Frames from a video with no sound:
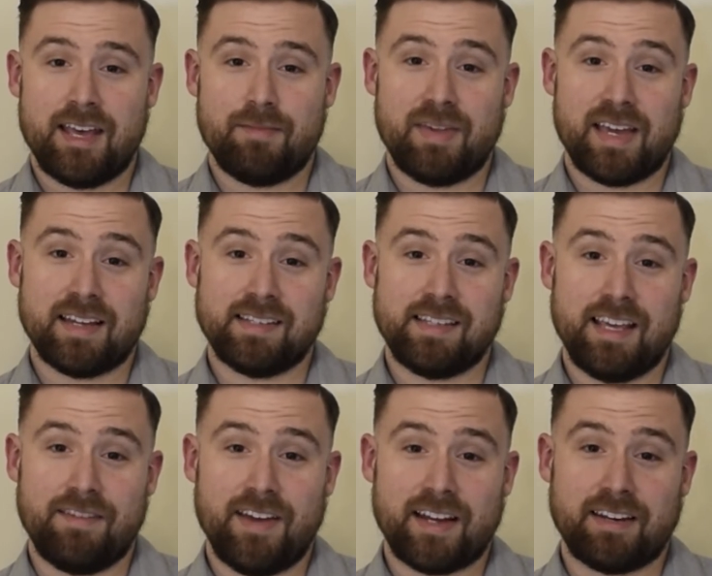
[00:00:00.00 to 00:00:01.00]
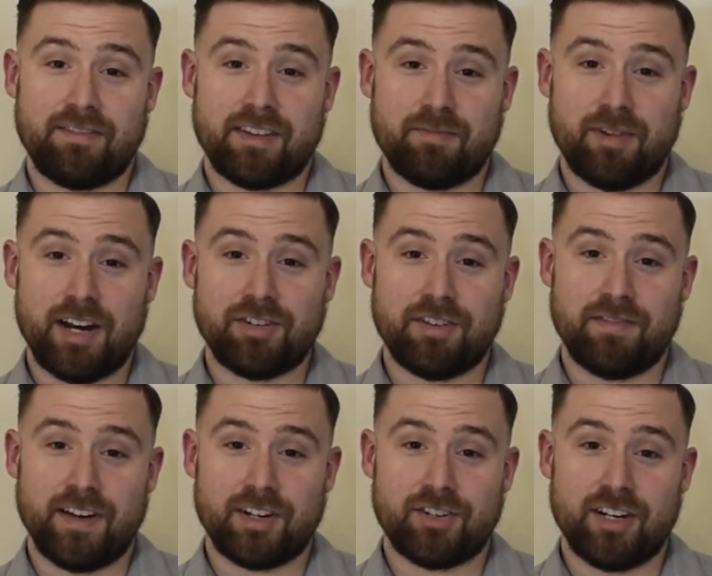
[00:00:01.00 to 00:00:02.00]
Because the effective compression
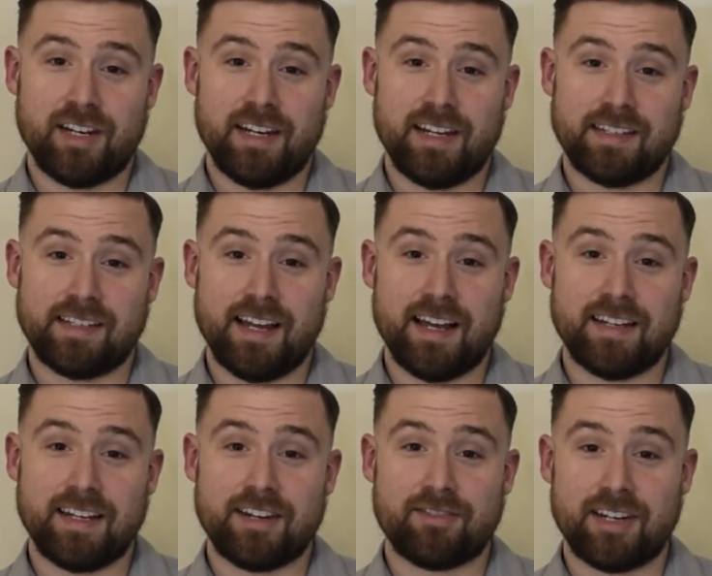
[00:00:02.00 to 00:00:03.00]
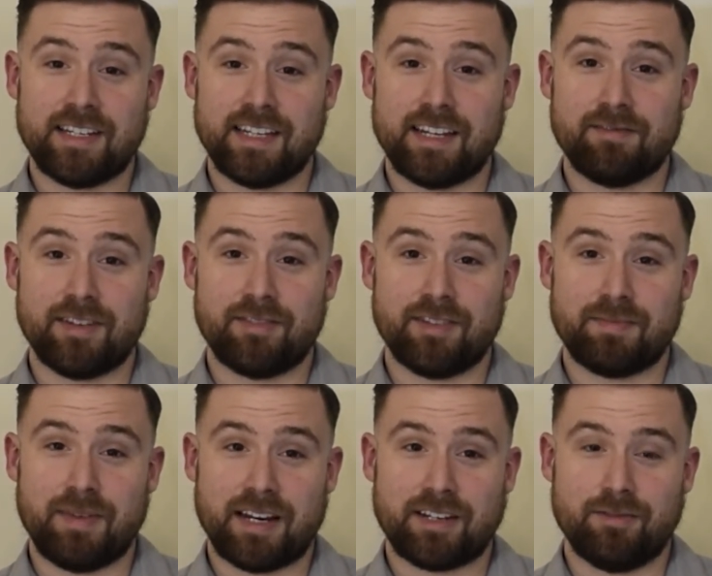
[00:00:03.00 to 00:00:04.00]
function is non-decreasing with
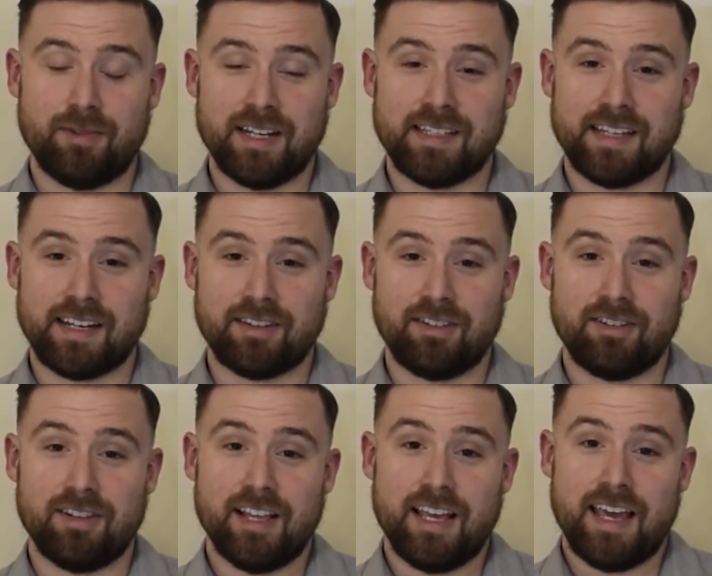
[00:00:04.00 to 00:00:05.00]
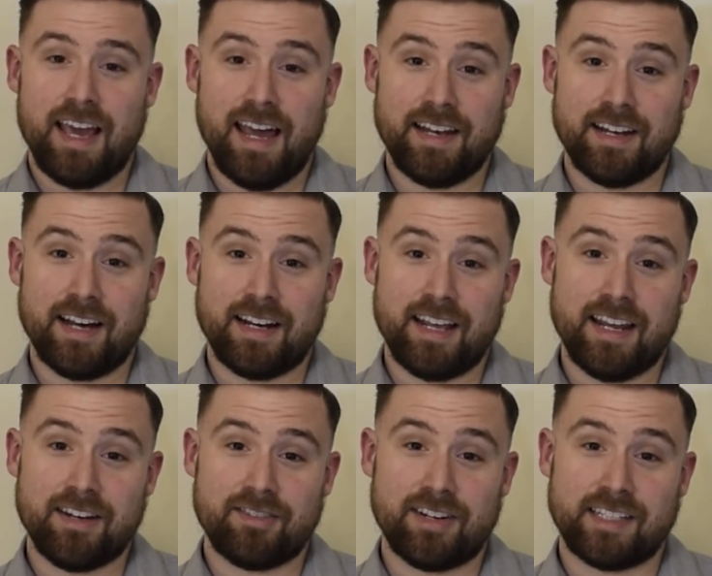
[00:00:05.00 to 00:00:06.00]
respect to one signal and
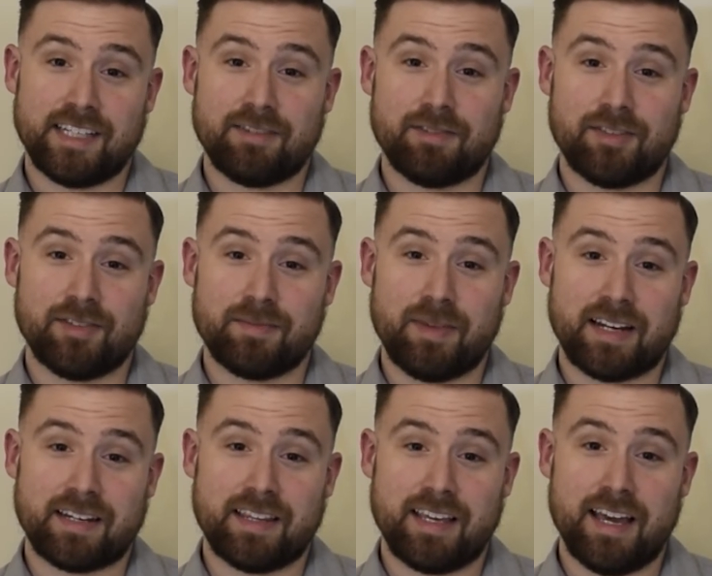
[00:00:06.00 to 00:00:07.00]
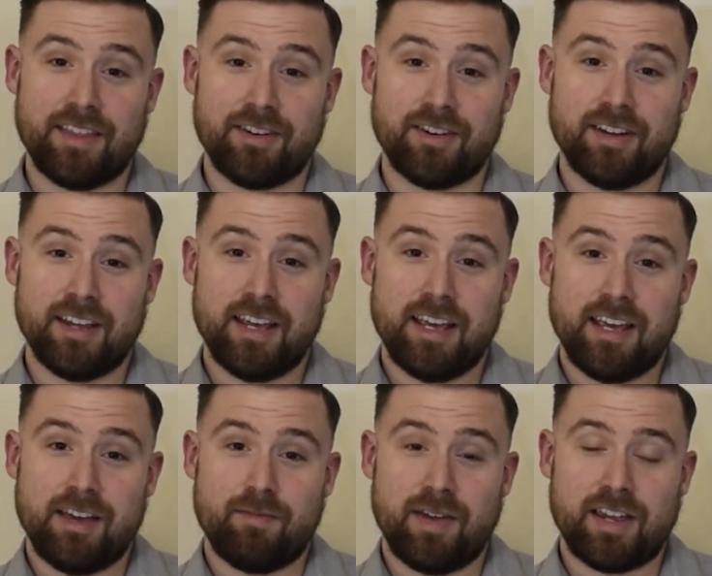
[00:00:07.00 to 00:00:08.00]
non-increasing with respect to the other,
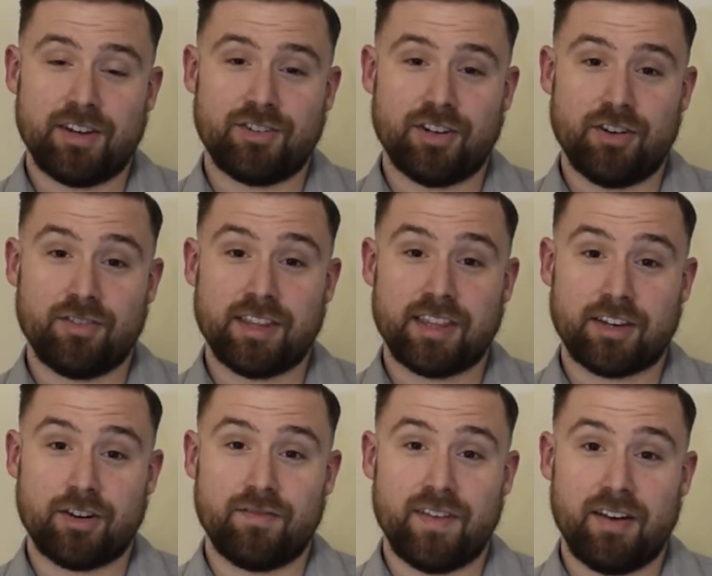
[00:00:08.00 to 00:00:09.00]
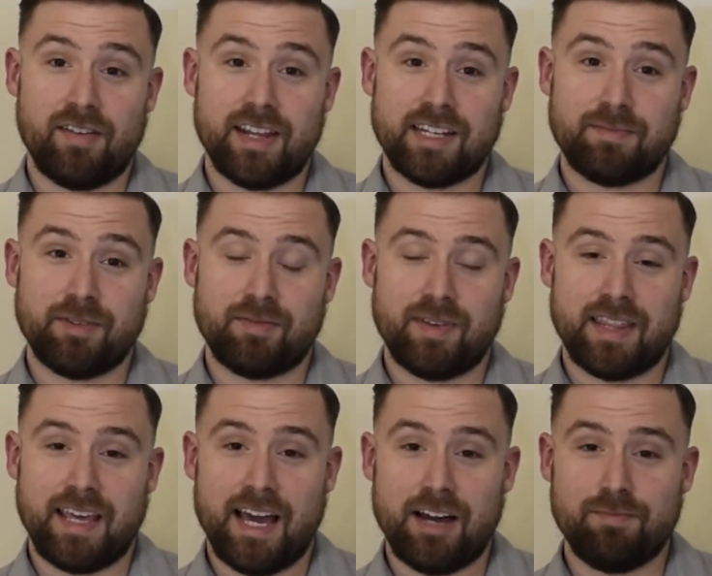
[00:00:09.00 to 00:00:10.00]
we can show that the covariance between
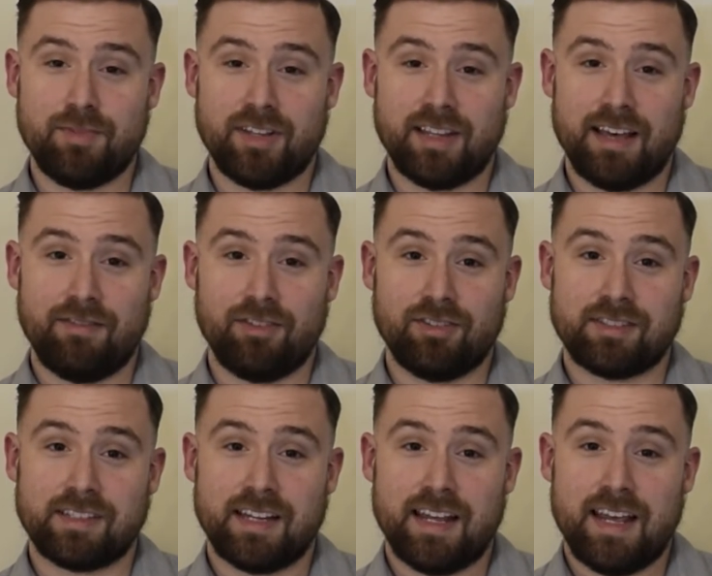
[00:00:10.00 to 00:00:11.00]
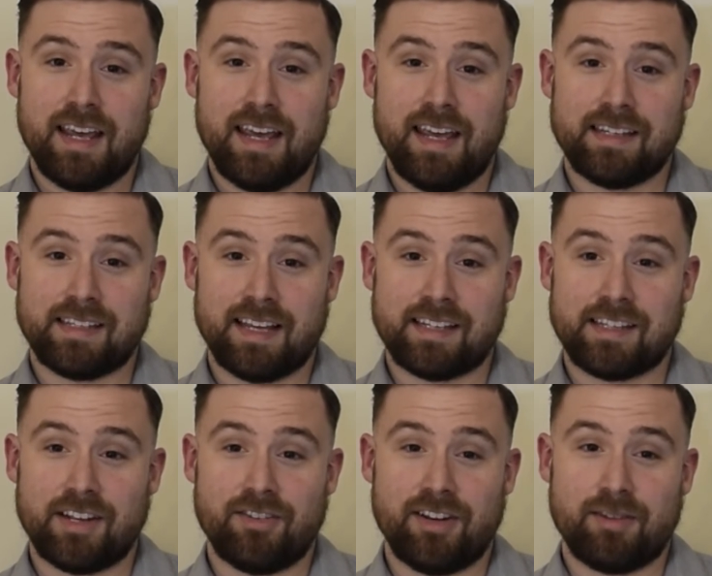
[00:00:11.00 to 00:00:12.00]
the output levels is less
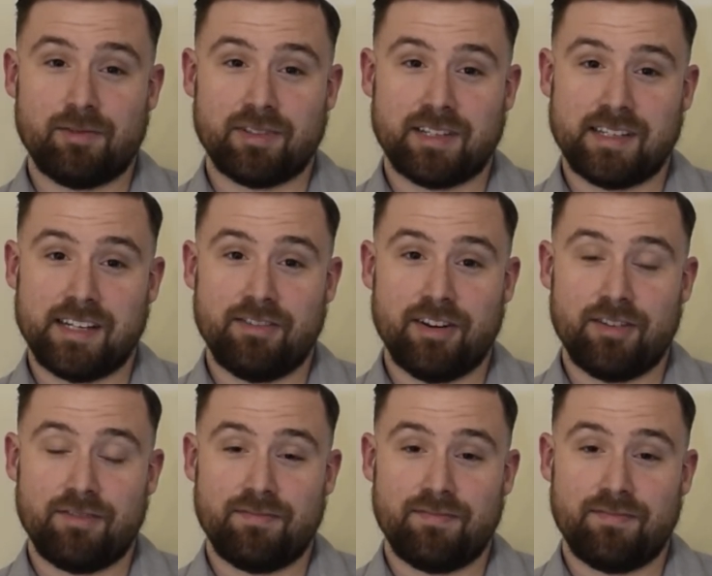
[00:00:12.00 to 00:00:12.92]
than or equal to 0.